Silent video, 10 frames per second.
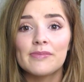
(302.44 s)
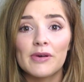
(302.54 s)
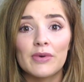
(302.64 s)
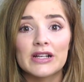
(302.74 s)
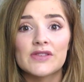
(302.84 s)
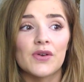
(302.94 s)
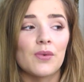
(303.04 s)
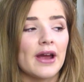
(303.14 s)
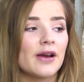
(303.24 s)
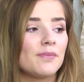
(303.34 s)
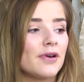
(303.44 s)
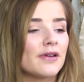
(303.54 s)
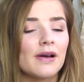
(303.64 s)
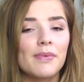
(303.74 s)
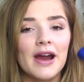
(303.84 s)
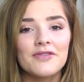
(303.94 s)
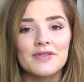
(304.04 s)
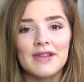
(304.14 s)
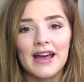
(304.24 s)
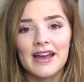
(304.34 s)
bit worse for wear. But apart
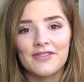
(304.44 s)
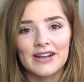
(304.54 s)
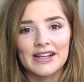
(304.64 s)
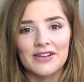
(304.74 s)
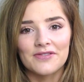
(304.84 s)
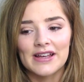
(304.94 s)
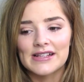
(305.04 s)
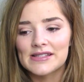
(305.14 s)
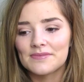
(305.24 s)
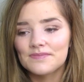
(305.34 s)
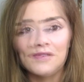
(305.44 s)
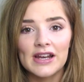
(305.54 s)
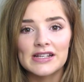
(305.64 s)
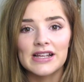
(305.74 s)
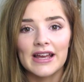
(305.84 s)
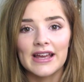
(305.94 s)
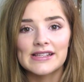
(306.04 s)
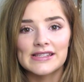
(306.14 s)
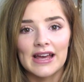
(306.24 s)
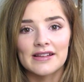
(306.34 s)
from that, I really love this. The finish, like I
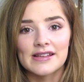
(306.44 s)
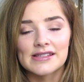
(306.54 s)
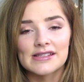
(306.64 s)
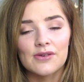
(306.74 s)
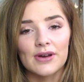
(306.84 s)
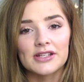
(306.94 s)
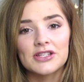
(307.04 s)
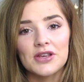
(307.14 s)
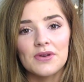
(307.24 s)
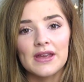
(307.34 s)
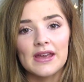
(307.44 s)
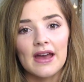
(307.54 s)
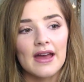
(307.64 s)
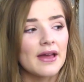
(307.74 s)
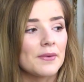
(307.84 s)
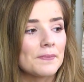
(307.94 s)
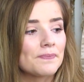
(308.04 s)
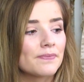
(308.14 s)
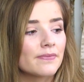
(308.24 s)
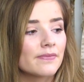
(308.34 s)
said, this is quite dewy,
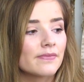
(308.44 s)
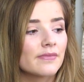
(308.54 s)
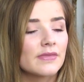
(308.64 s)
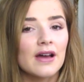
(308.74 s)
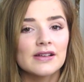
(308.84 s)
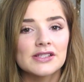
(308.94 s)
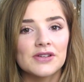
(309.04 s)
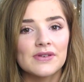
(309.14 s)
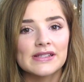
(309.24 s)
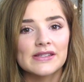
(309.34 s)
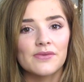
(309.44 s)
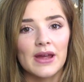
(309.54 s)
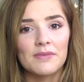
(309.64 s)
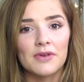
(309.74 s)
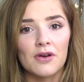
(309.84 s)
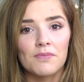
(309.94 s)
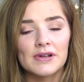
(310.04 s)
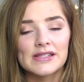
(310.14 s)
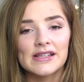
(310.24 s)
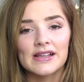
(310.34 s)
not as dewy as the Wake Me Up,
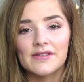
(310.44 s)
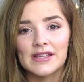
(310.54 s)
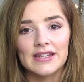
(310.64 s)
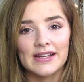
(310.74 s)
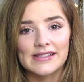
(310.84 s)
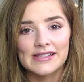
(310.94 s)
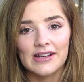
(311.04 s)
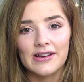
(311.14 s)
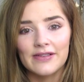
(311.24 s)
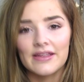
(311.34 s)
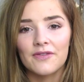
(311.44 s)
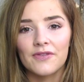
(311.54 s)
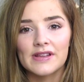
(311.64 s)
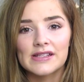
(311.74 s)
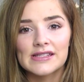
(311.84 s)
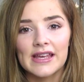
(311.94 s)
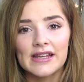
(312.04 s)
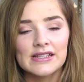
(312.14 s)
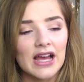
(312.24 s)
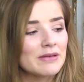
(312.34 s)
but still gives a nice glow. And then for the
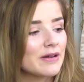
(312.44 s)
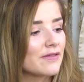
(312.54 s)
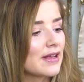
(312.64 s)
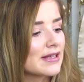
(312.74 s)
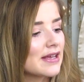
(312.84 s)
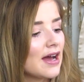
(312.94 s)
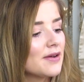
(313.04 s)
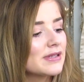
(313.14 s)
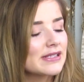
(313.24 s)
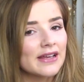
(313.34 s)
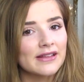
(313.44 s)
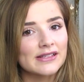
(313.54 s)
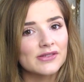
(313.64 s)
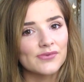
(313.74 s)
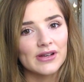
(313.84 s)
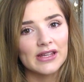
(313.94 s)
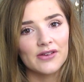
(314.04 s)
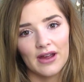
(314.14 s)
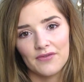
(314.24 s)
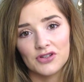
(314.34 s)
skin type of this, I would say this is really
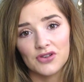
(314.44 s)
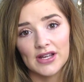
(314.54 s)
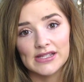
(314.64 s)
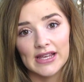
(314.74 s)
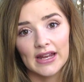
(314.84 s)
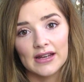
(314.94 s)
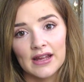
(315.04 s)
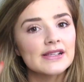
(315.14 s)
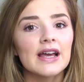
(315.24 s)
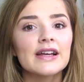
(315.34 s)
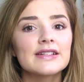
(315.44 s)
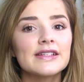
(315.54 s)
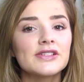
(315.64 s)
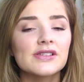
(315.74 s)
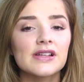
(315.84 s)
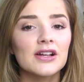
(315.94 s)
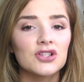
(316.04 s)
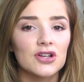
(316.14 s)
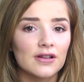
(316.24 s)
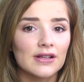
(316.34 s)
great for dry skin. This actually does
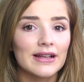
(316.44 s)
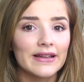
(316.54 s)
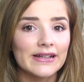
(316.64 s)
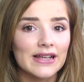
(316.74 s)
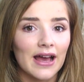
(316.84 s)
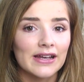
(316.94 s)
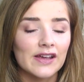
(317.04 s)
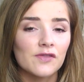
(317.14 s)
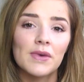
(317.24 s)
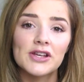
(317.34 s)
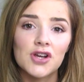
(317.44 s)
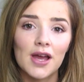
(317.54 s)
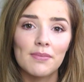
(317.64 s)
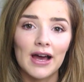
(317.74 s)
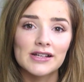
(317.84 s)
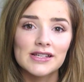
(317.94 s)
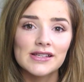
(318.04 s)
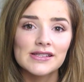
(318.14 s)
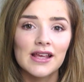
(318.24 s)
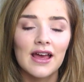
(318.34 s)
not cling to any of my dry
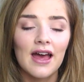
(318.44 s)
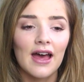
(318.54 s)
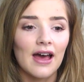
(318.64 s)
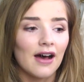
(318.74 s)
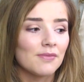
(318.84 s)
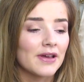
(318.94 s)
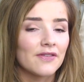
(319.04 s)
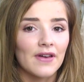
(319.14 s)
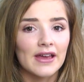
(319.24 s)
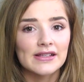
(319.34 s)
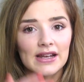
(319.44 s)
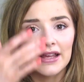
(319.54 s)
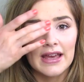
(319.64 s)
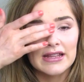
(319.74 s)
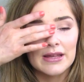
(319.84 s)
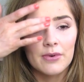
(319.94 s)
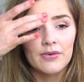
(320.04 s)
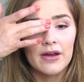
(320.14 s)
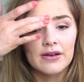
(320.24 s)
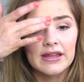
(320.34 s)
patches on my face, and I get them
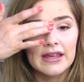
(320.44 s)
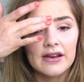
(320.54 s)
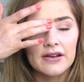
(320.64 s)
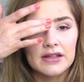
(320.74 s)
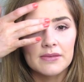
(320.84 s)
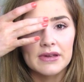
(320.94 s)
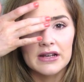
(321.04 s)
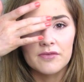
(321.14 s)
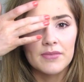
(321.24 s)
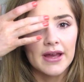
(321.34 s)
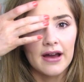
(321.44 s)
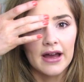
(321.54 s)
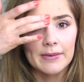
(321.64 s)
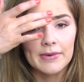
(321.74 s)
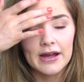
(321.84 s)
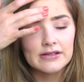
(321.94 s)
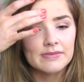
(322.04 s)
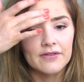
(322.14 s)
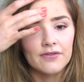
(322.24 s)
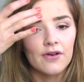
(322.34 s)
around here in the middle of my eyebrows,
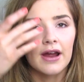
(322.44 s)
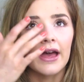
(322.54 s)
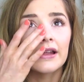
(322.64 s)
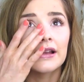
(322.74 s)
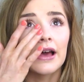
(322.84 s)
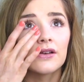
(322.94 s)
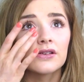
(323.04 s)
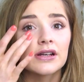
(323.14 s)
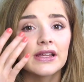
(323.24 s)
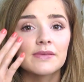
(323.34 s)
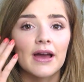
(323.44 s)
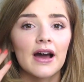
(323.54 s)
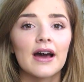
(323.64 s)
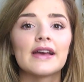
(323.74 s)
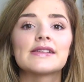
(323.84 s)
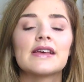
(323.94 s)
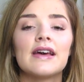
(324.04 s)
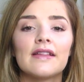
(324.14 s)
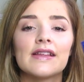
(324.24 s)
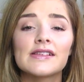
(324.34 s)
my forehead, and underneath my eyes.
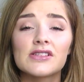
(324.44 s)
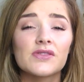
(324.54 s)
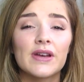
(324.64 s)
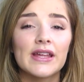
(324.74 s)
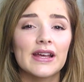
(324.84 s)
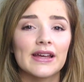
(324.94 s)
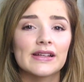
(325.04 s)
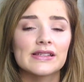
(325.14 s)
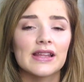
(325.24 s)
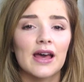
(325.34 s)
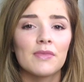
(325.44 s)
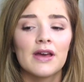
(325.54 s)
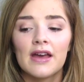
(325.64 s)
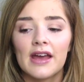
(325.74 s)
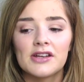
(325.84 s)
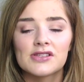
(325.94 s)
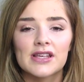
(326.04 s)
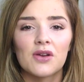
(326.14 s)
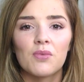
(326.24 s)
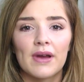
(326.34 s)
This doesn't really cling to them, it just
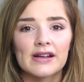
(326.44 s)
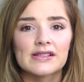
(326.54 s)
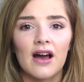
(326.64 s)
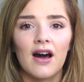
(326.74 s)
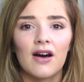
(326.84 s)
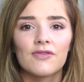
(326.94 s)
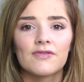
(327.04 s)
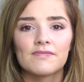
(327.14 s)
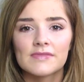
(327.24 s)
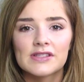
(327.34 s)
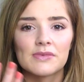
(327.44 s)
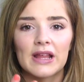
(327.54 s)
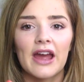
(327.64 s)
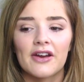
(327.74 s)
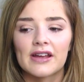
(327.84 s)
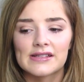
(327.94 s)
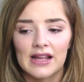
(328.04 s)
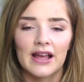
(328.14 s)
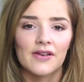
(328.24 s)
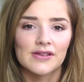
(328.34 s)
kind of wears off some of the areas,
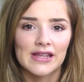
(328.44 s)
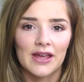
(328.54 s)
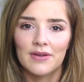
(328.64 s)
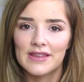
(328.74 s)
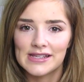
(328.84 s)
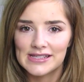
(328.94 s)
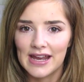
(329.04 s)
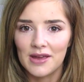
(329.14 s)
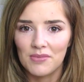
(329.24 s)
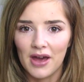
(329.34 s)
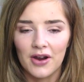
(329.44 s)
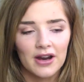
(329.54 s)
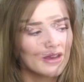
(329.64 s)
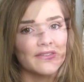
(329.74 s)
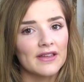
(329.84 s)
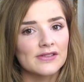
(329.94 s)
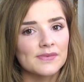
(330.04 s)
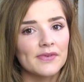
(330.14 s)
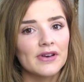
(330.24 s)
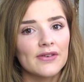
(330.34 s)
like I was saying with the staying power. So I think
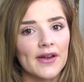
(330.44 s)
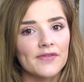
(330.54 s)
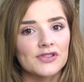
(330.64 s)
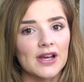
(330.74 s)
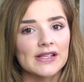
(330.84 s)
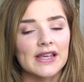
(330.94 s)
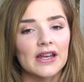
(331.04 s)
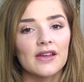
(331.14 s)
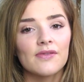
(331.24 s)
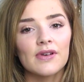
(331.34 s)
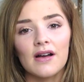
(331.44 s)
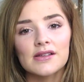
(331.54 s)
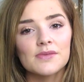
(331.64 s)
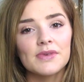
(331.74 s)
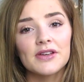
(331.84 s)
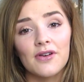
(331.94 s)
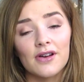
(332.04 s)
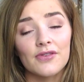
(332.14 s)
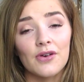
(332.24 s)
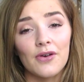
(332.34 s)
this would be really great for dry skin. It would also be
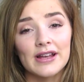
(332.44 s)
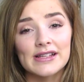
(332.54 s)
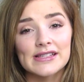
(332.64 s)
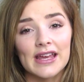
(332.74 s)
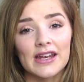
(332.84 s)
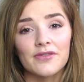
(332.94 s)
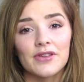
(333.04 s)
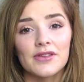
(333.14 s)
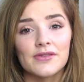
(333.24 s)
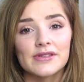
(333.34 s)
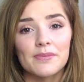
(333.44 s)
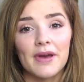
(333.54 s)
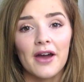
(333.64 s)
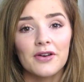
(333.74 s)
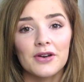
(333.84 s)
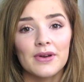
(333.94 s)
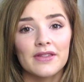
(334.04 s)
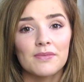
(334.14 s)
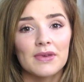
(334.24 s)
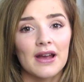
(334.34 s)
good for oily skin if you used a powder
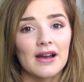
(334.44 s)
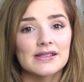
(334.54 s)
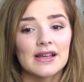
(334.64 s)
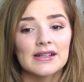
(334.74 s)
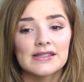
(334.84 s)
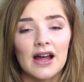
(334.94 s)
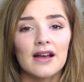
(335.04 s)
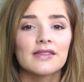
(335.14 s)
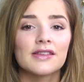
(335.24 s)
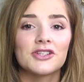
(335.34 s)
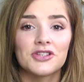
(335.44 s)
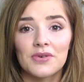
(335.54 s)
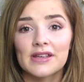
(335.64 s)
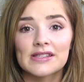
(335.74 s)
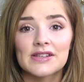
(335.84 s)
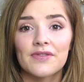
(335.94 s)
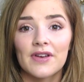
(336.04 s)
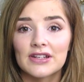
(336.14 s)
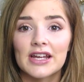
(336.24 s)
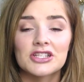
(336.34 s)
with it, because it's not the dewiest
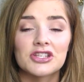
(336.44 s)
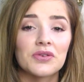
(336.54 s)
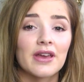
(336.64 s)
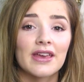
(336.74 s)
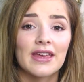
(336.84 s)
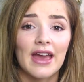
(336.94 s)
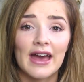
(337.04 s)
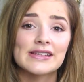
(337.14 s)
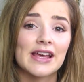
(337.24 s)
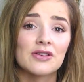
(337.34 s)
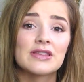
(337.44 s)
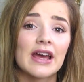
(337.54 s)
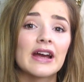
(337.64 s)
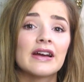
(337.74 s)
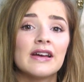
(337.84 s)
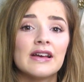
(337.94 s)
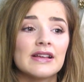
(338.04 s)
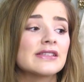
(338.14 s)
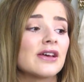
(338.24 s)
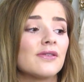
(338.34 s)
foundation you can get out there,
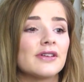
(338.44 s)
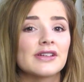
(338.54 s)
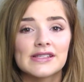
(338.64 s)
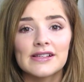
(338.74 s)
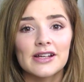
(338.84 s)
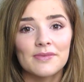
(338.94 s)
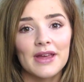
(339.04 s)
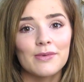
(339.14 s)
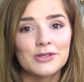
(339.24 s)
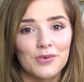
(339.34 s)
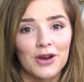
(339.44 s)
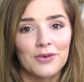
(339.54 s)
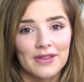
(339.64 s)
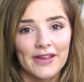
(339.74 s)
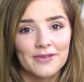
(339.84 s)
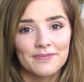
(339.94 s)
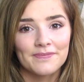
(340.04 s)
so you're still going to be able to work with it.